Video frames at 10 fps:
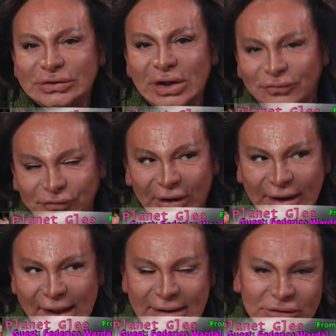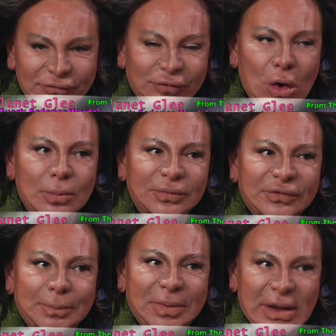different from
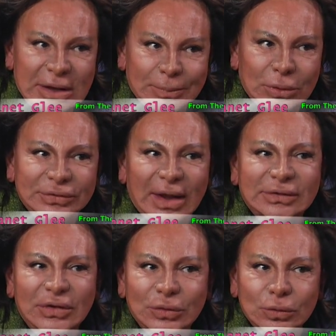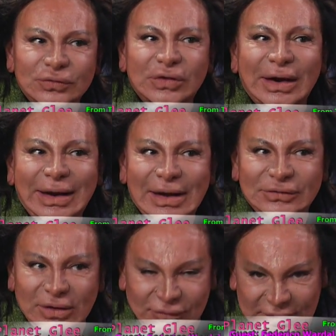the people that use
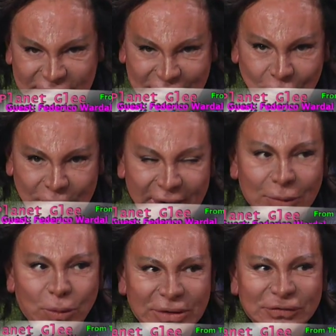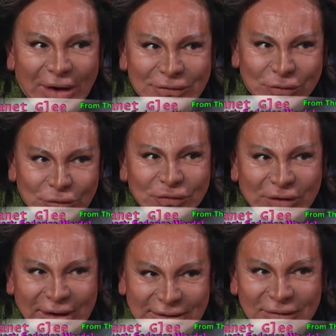creativity, okay? We try to use
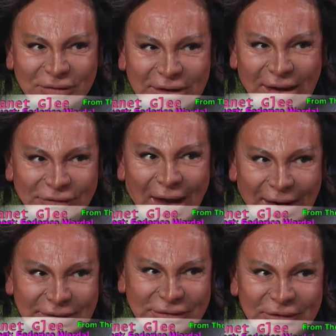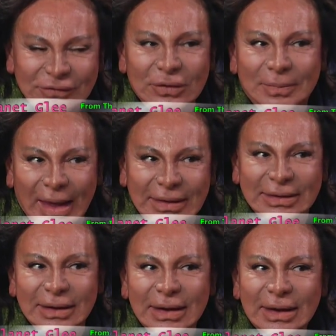creativity as artists,
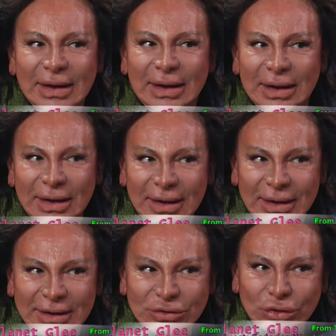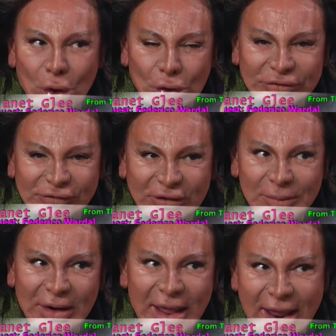but no
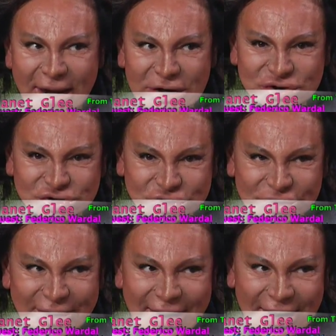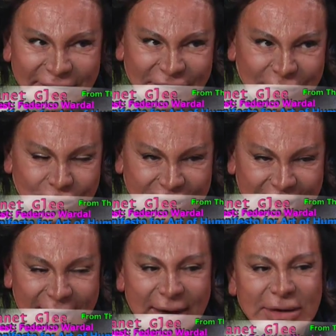discrimination, never,
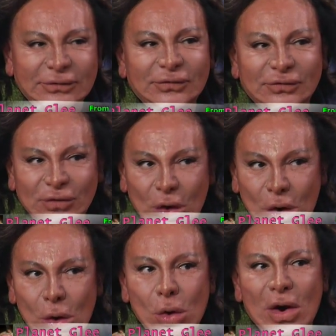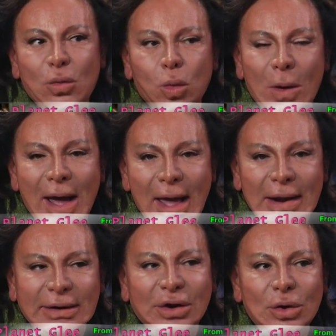okay? Yes. So
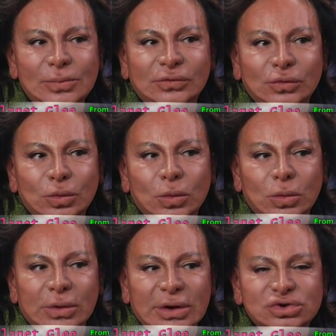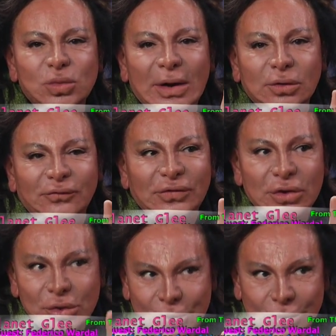welcome to each one of
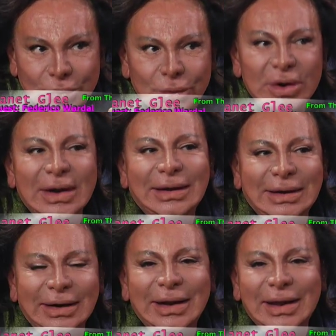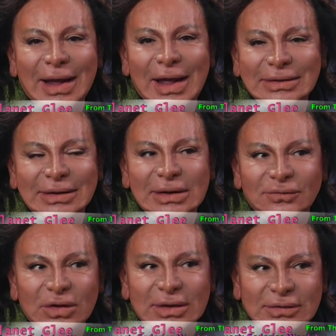you.
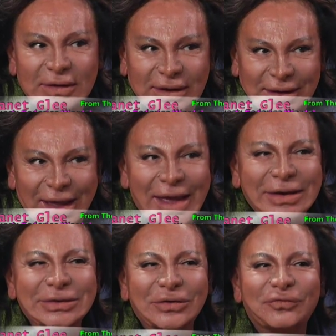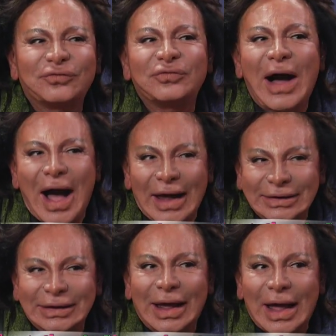Creativity and the
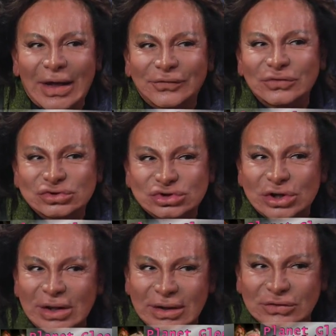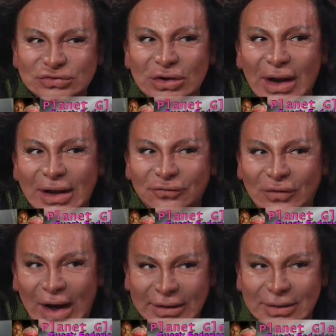fun, as she like
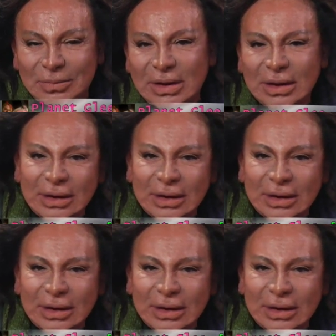fun. Me,